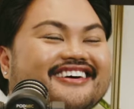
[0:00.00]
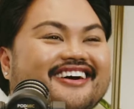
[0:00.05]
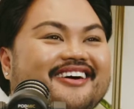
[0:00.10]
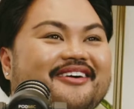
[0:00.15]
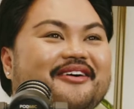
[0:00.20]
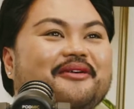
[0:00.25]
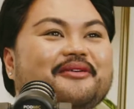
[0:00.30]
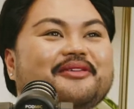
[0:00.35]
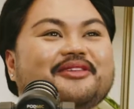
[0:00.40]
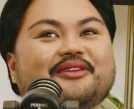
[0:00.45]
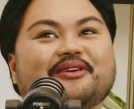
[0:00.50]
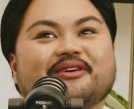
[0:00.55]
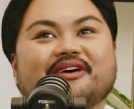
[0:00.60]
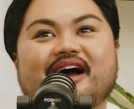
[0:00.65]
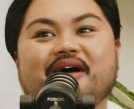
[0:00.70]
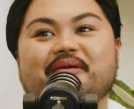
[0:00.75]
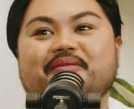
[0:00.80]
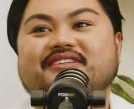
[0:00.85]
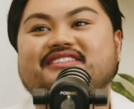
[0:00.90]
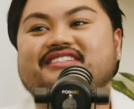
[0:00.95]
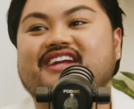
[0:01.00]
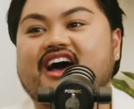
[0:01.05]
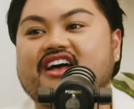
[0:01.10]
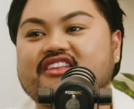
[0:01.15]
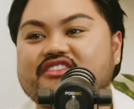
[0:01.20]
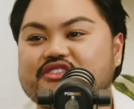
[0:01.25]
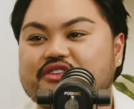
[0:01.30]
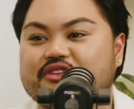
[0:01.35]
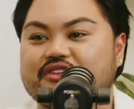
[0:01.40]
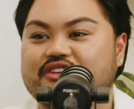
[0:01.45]
Oh, look, I was an art
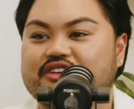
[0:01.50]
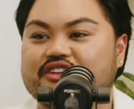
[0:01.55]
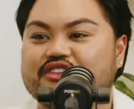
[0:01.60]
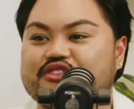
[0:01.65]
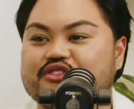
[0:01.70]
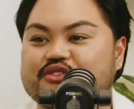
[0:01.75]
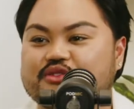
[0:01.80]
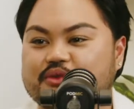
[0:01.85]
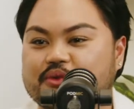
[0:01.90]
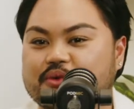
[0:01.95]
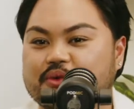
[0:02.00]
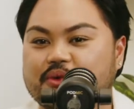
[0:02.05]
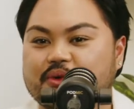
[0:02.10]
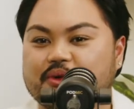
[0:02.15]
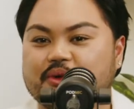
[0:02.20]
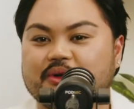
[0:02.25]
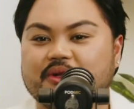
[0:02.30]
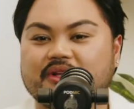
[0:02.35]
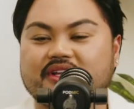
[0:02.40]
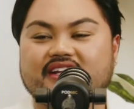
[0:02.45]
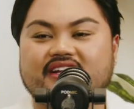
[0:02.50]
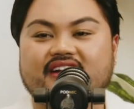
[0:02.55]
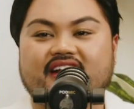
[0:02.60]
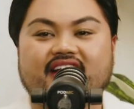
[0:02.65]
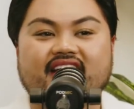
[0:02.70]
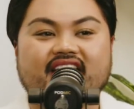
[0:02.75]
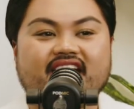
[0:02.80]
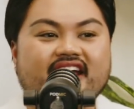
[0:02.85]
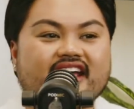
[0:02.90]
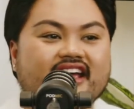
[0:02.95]
student at school and
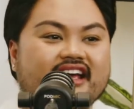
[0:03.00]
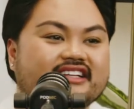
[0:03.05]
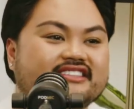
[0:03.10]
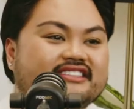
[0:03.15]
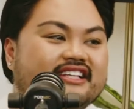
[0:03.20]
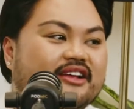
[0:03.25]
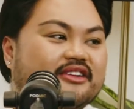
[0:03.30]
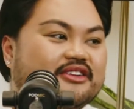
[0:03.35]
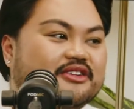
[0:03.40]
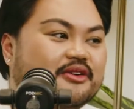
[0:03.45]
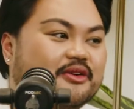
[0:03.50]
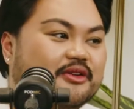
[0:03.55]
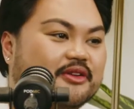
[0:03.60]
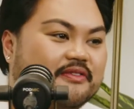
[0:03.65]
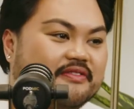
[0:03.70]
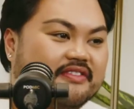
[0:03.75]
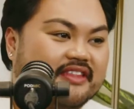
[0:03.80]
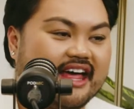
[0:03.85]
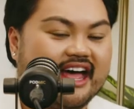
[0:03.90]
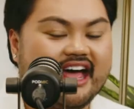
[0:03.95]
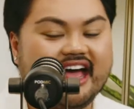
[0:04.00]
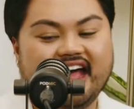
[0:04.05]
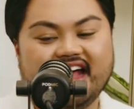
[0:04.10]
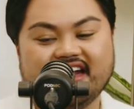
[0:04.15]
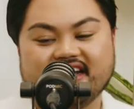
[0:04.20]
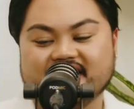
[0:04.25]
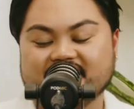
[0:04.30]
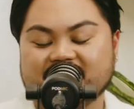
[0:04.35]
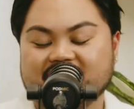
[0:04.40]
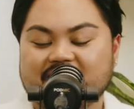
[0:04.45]
I excelled in all of that
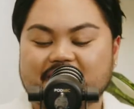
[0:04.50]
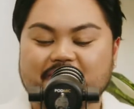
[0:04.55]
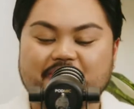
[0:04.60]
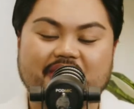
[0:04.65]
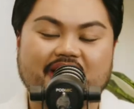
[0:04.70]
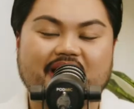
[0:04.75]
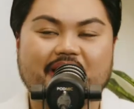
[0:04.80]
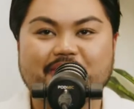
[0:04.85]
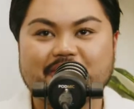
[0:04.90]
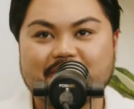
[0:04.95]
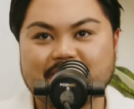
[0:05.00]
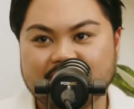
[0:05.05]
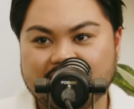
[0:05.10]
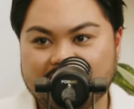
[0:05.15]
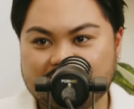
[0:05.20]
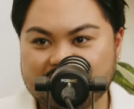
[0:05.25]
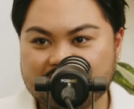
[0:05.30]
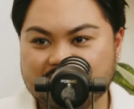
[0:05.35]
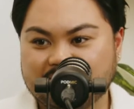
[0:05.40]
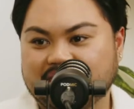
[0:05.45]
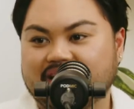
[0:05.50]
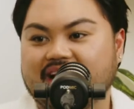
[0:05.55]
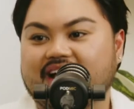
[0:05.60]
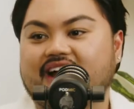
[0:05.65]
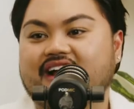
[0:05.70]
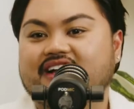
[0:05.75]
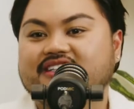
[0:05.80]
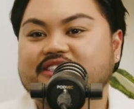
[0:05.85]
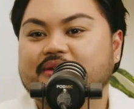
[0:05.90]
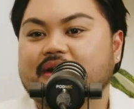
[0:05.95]
and blah, blah, blah, blah,
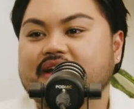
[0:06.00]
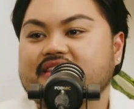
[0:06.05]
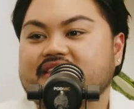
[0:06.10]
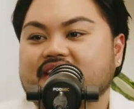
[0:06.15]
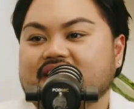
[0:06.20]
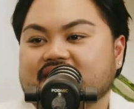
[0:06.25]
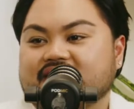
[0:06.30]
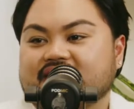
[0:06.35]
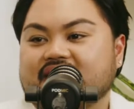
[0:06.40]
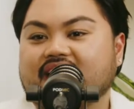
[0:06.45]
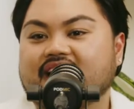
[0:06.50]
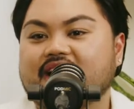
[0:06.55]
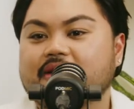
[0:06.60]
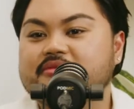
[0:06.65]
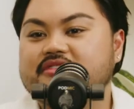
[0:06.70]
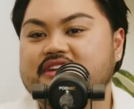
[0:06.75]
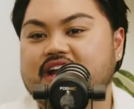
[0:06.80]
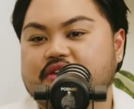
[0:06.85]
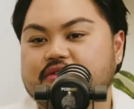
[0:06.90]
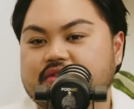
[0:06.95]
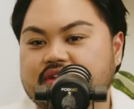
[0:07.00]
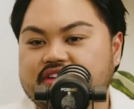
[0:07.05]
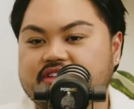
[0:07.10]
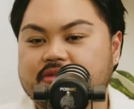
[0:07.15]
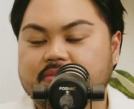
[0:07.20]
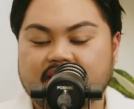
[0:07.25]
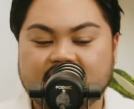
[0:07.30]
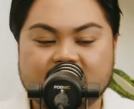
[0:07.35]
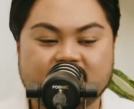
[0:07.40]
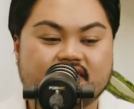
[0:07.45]
blah. So I think that comes naturally to
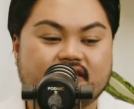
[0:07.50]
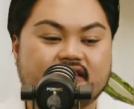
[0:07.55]
me.